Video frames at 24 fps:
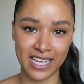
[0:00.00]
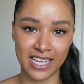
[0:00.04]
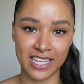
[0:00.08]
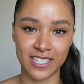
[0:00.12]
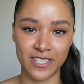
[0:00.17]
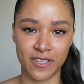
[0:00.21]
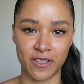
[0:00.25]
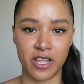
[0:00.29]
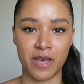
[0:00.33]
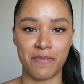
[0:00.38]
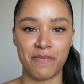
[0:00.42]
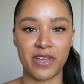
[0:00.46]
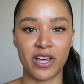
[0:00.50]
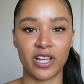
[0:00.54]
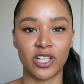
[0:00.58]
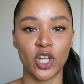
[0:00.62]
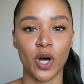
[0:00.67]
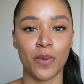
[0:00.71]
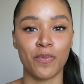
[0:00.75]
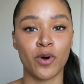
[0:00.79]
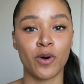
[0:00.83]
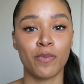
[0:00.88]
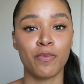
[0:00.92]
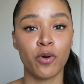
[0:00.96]
so they'll be a
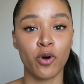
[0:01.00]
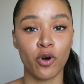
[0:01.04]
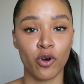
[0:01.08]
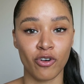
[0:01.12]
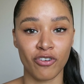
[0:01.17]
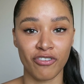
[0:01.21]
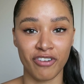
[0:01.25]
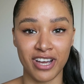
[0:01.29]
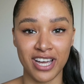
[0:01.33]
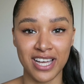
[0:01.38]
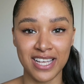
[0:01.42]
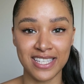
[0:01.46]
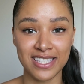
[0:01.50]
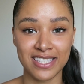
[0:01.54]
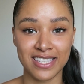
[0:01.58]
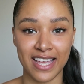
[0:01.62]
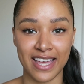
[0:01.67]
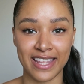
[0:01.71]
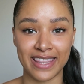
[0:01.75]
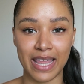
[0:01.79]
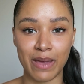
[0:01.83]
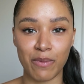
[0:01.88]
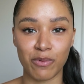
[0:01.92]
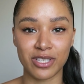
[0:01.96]
lot more porous
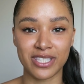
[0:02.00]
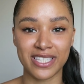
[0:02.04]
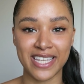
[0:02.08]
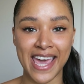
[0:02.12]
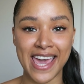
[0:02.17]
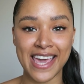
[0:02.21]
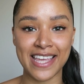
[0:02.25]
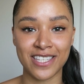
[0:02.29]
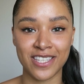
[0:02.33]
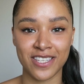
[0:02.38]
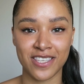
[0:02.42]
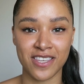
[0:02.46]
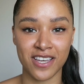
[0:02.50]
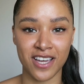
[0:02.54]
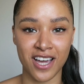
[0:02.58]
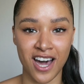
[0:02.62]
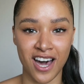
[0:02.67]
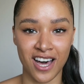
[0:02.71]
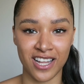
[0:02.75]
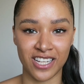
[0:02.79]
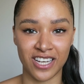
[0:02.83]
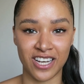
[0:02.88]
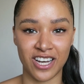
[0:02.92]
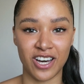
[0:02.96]
and they will take to the
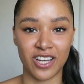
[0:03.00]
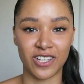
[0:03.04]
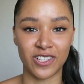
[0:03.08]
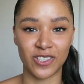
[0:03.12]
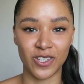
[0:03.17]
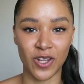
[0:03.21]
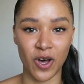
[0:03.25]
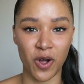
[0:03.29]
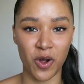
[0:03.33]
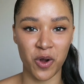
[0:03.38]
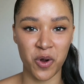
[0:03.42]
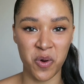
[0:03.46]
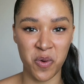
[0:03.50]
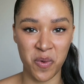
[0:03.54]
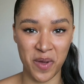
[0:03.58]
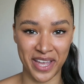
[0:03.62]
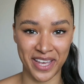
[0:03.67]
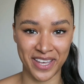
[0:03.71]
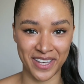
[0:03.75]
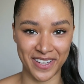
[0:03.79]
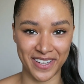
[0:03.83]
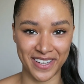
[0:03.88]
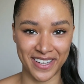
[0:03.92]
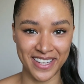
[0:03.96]
color a lot
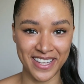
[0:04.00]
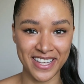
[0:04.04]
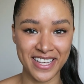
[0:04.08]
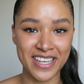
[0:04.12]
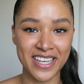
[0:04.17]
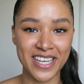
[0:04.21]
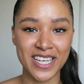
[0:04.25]
quicker.